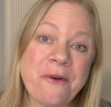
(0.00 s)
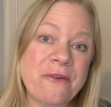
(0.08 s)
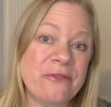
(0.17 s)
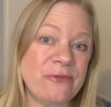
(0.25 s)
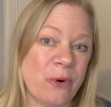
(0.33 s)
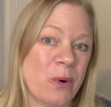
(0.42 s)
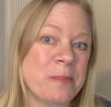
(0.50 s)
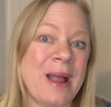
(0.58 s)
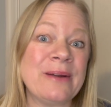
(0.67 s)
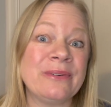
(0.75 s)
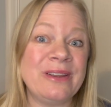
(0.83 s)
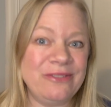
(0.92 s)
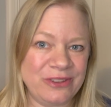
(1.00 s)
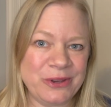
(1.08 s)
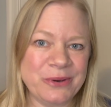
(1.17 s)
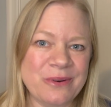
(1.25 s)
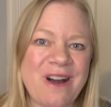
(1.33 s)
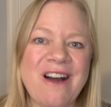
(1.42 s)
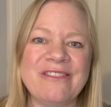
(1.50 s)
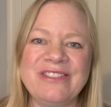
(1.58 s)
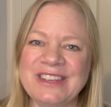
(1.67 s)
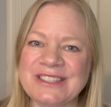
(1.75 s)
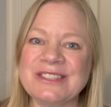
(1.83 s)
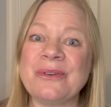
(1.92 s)
for my review of
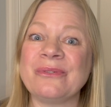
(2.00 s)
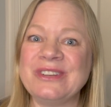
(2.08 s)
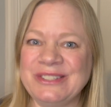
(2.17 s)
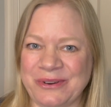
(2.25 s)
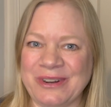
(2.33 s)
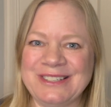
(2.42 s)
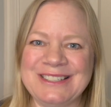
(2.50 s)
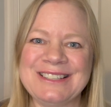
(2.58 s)
this resort.